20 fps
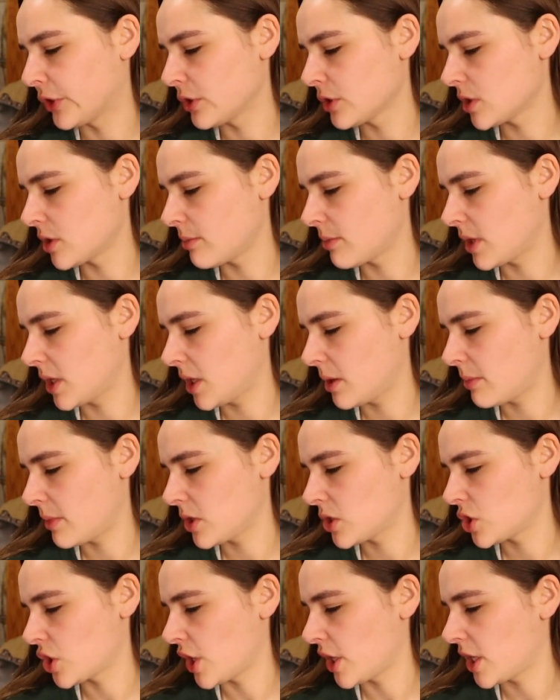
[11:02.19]
or something in
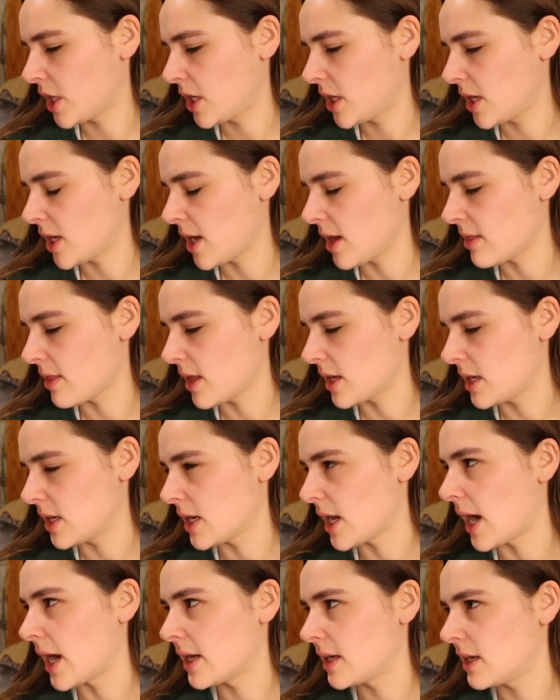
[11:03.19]
my checking, and then
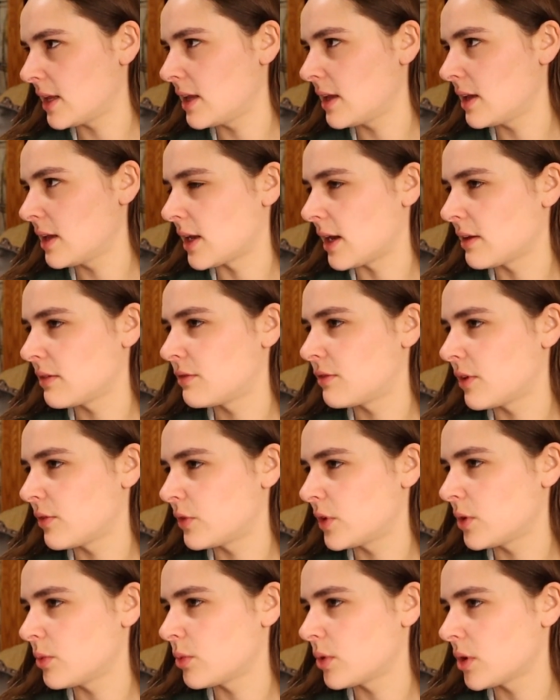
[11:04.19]

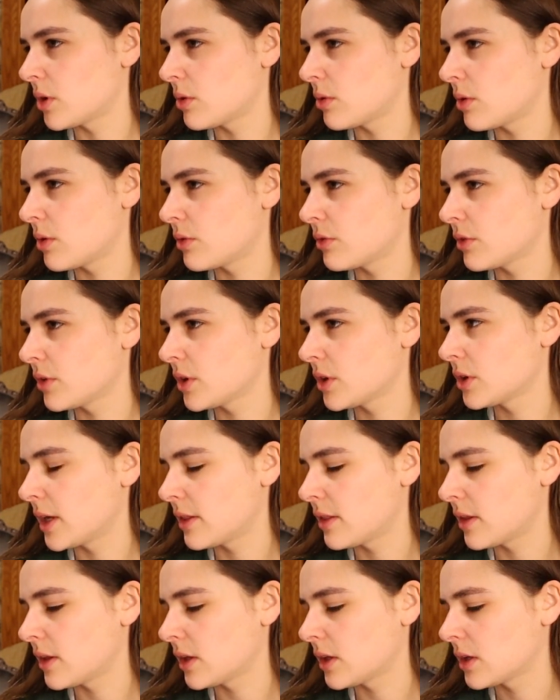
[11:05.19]
950 will go over, I
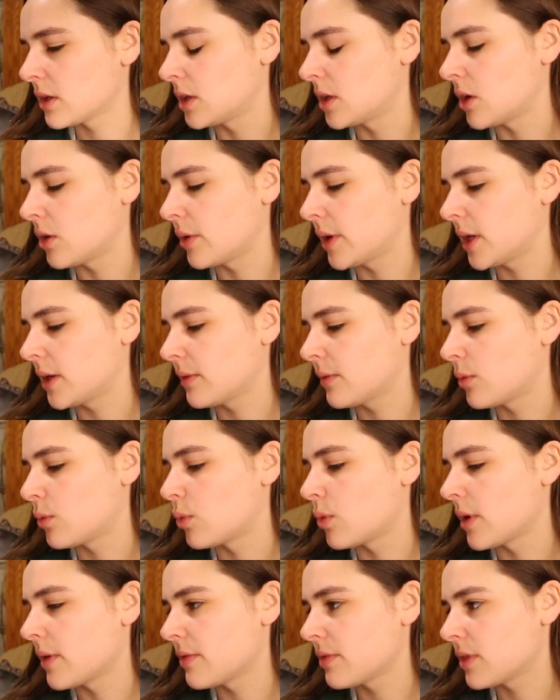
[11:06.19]
think. No, wait,
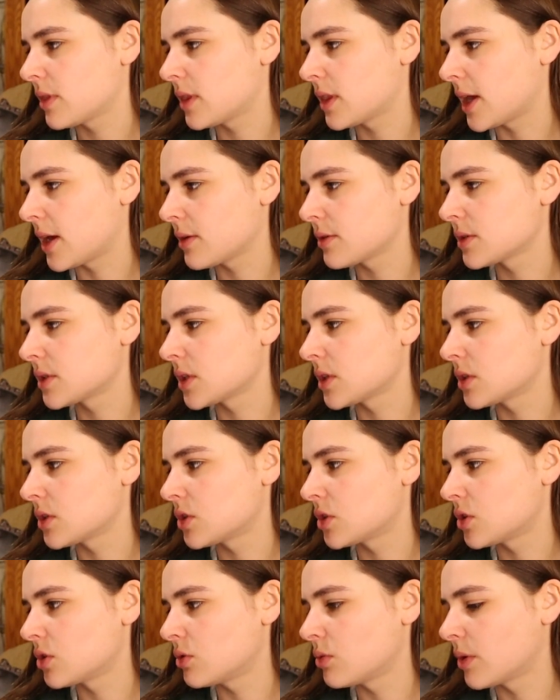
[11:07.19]

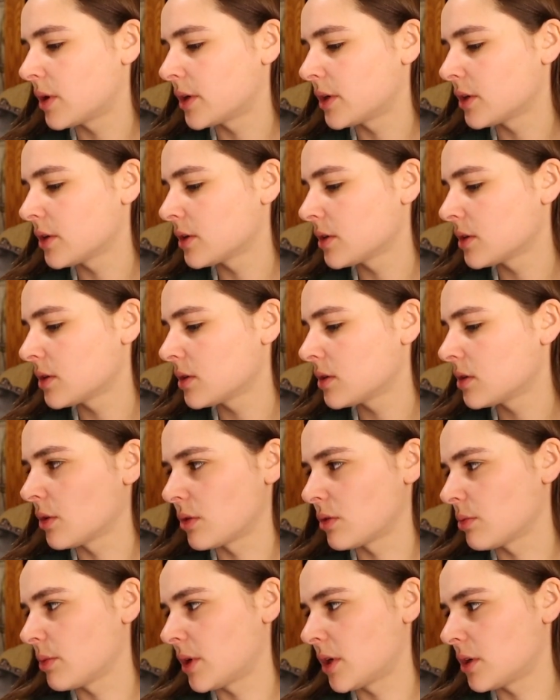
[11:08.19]
1,200 or
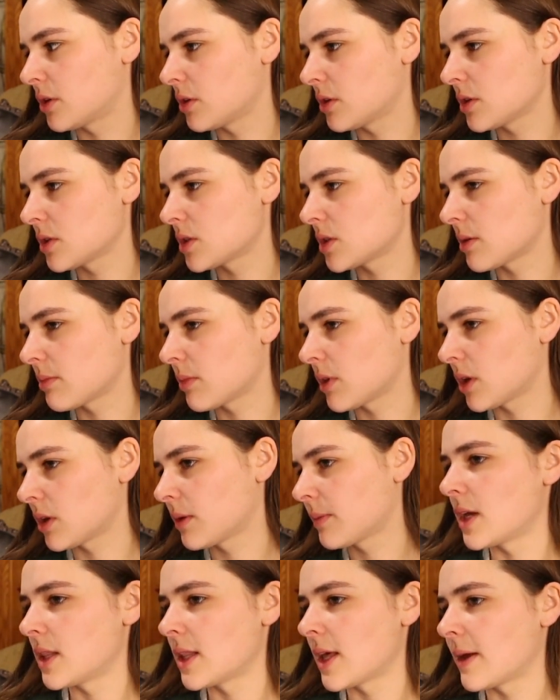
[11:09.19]
300 and
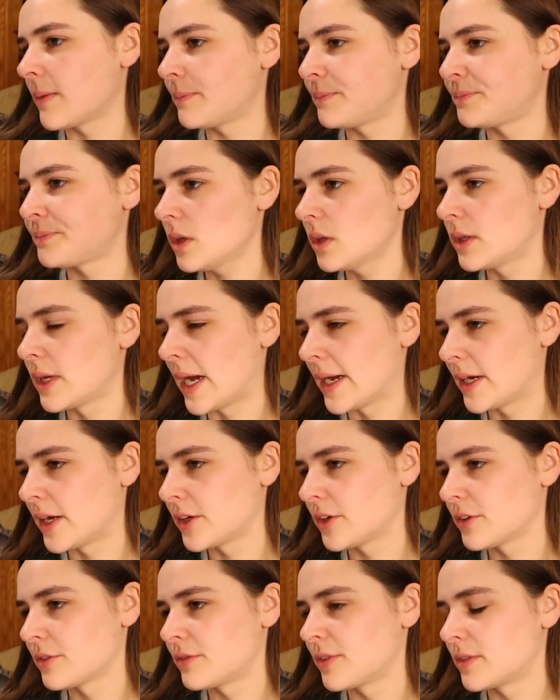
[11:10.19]
something. And then
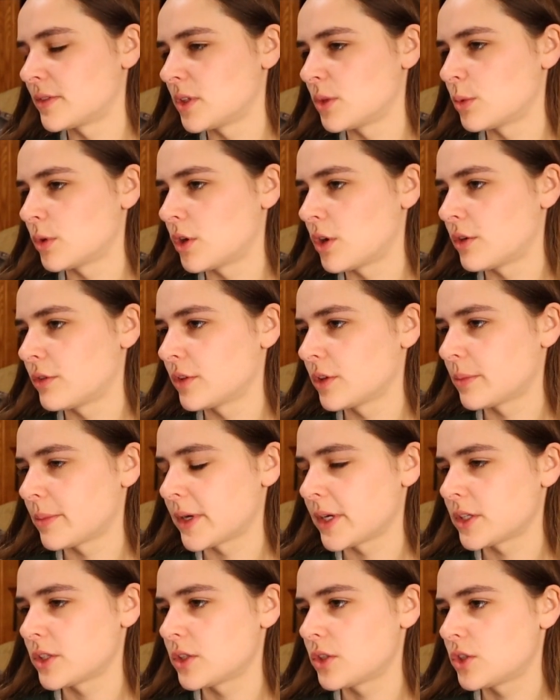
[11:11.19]
950 will go over to
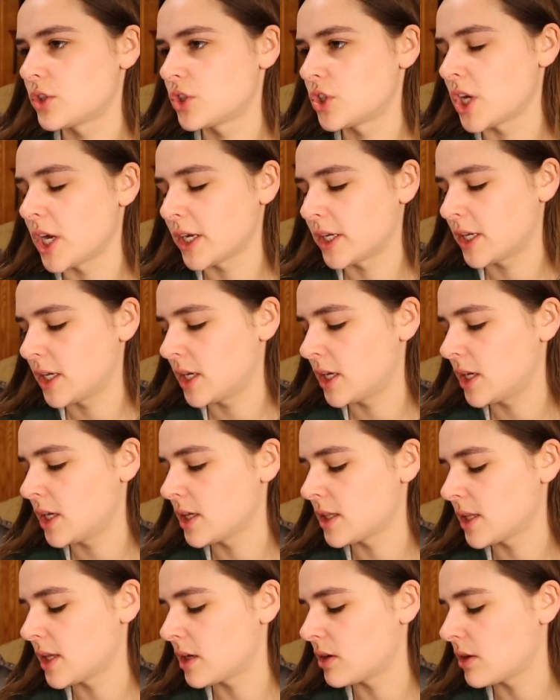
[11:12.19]
my checking,
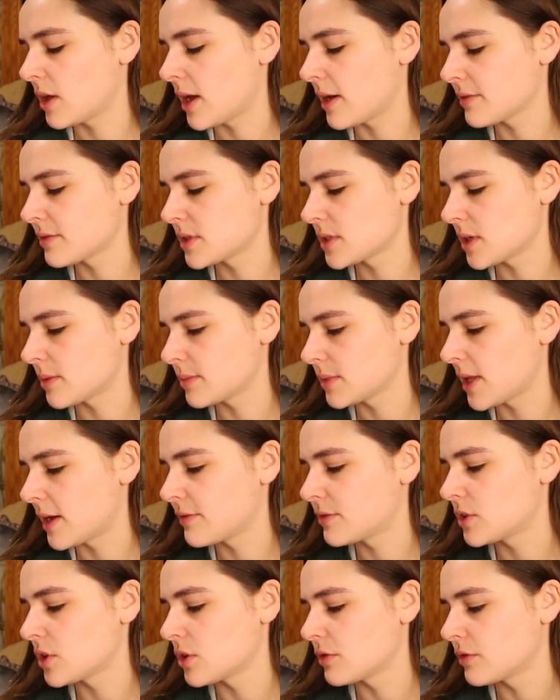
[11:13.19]
and then I'll have some
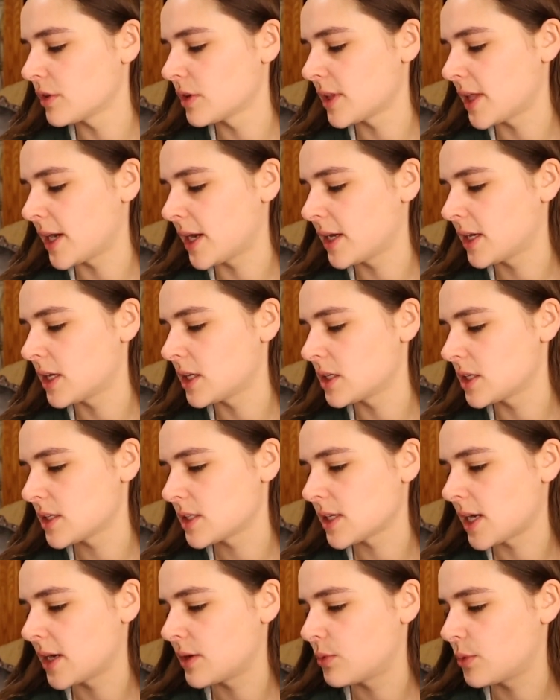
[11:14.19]
left over that I can
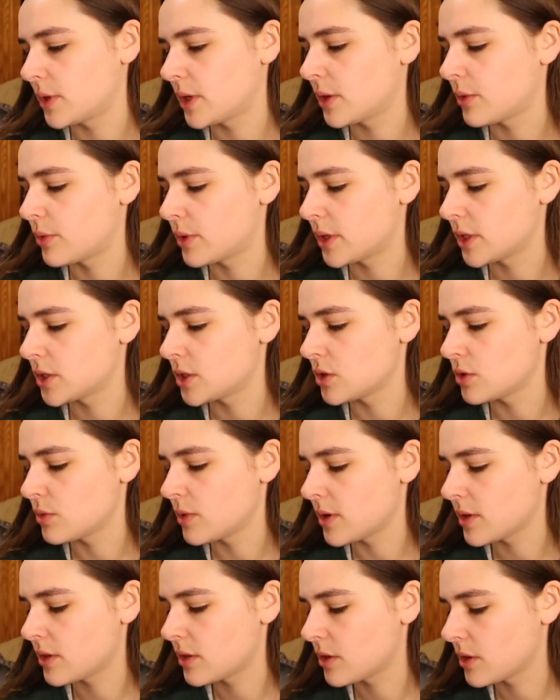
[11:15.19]
decide what I want to do
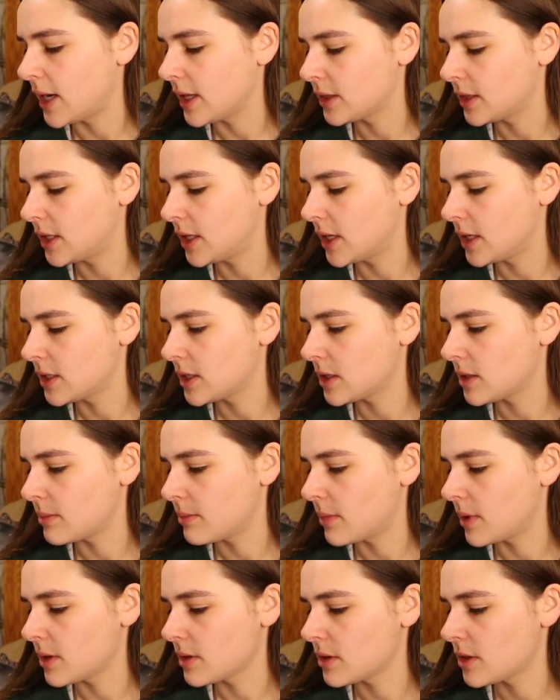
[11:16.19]
with at the end of the
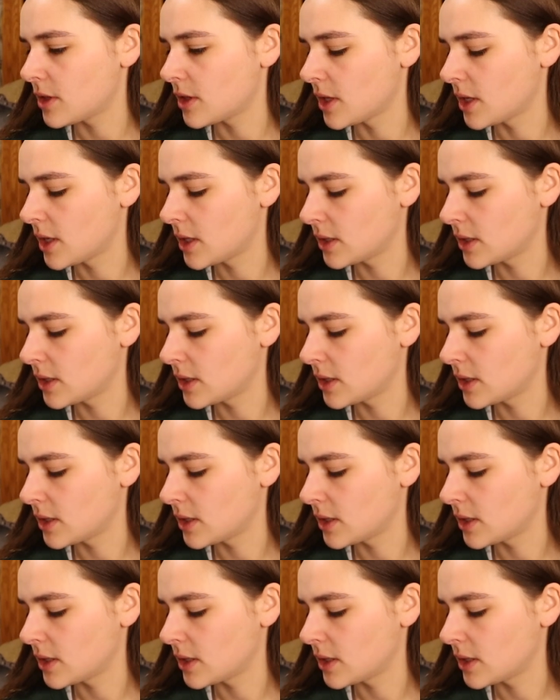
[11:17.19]
month.